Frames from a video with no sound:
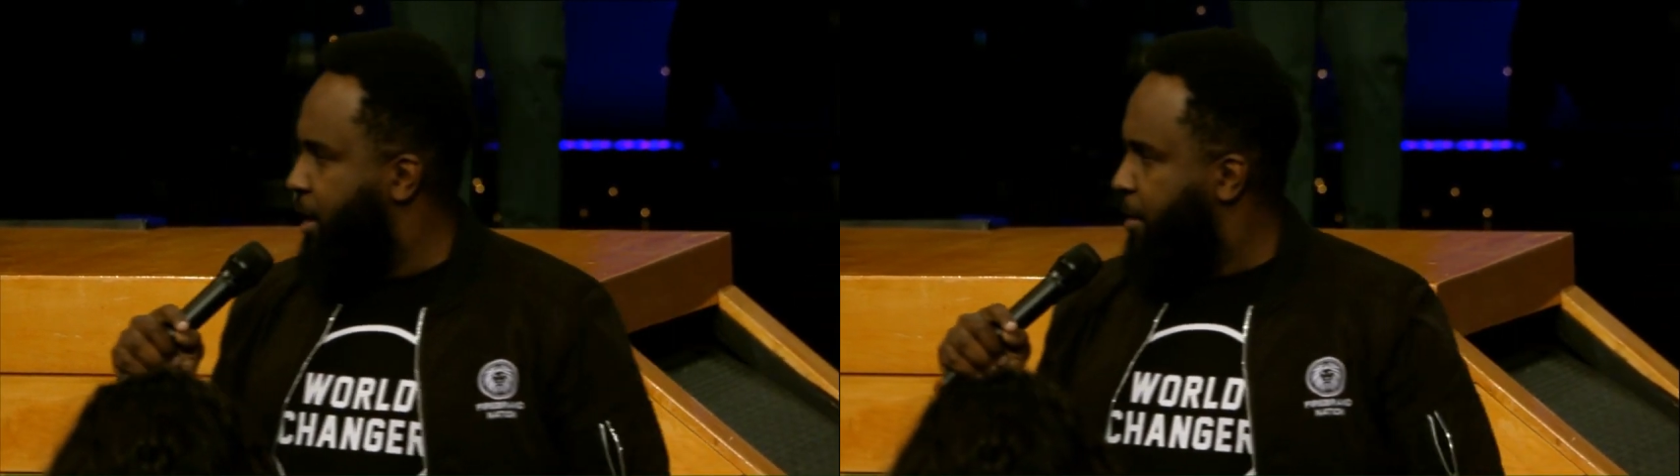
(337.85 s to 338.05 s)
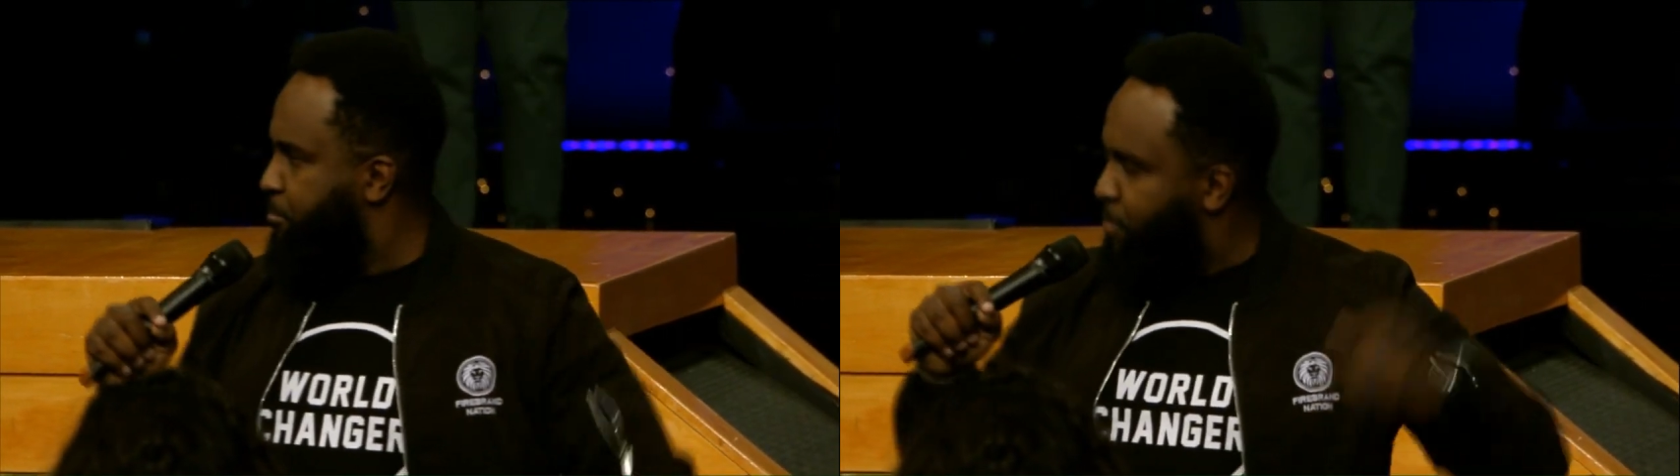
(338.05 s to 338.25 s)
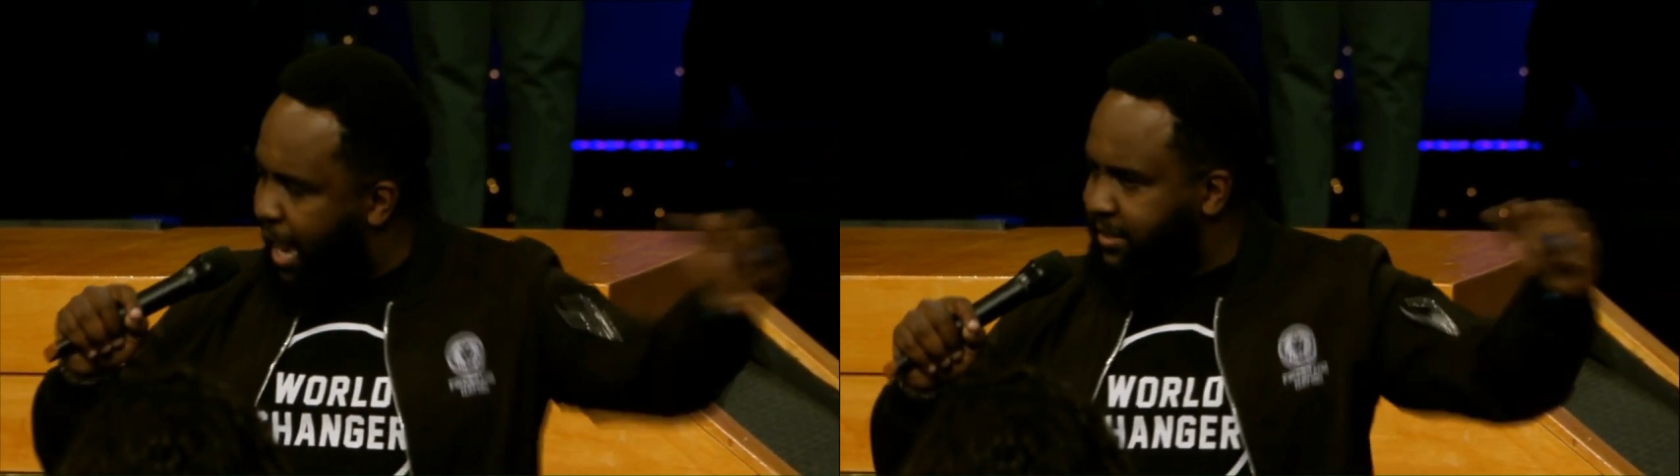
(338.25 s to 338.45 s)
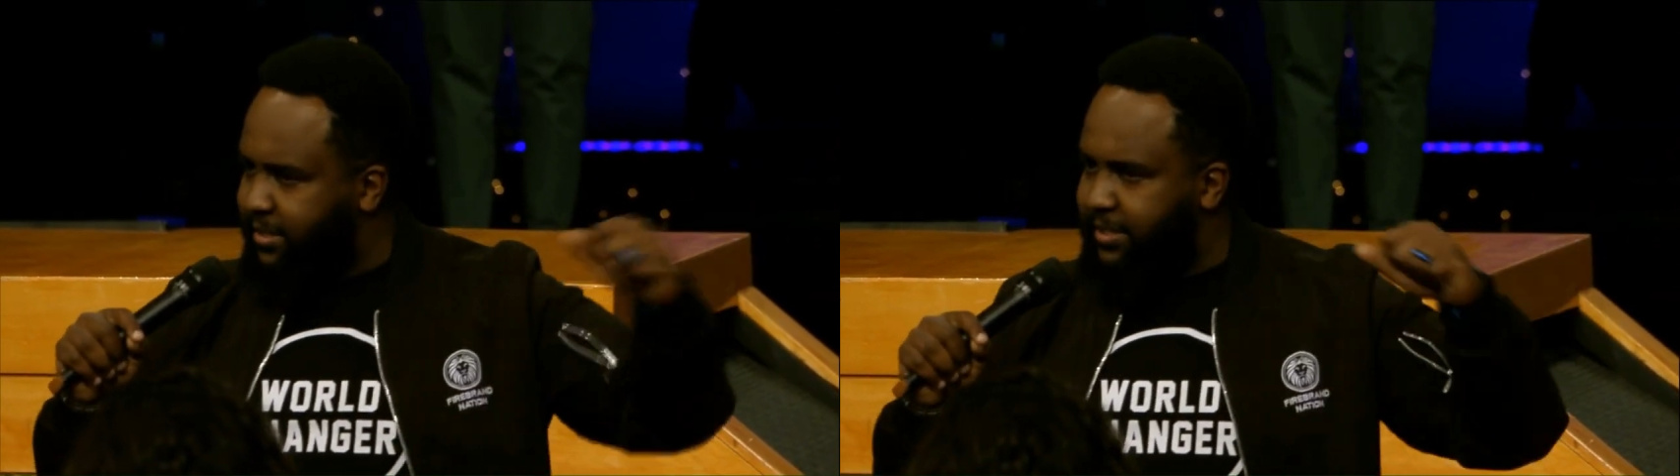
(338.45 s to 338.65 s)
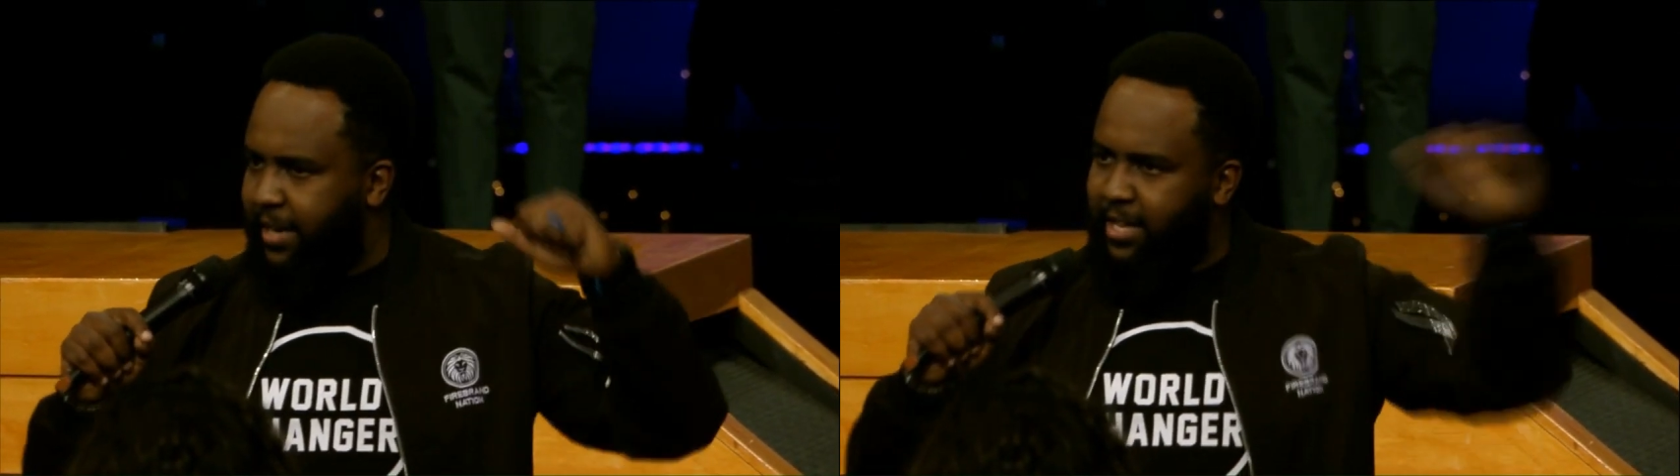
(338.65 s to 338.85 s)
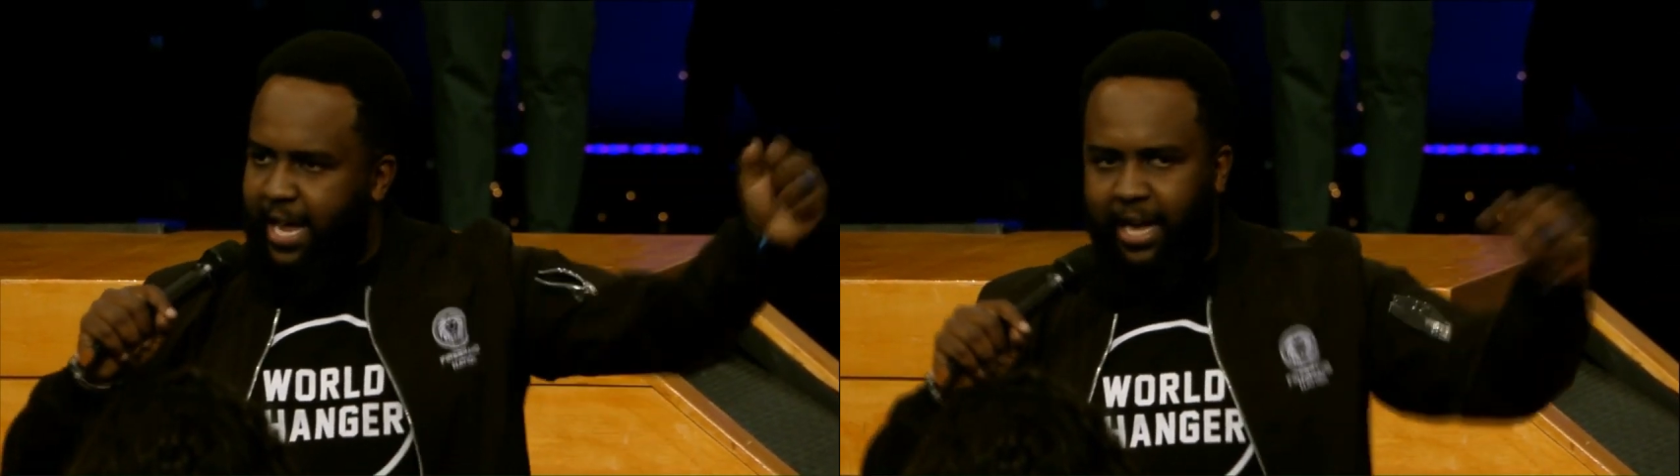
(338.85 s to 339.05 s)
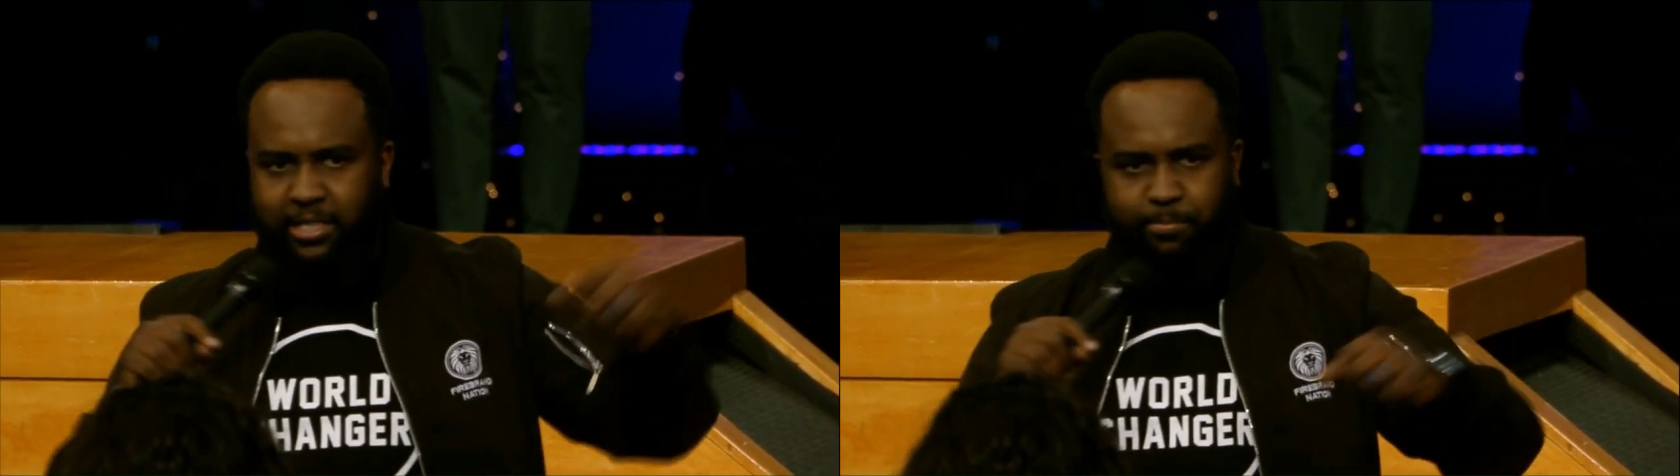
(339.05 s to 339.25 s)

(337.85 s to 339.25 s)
months and years.